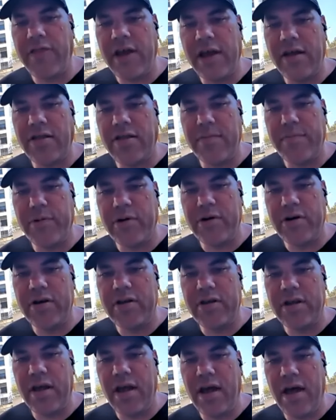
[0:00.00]
I think it's important
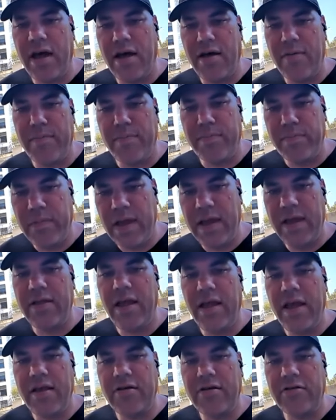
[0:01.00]
to
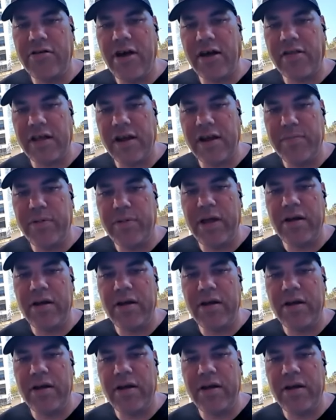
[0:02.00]
interject that he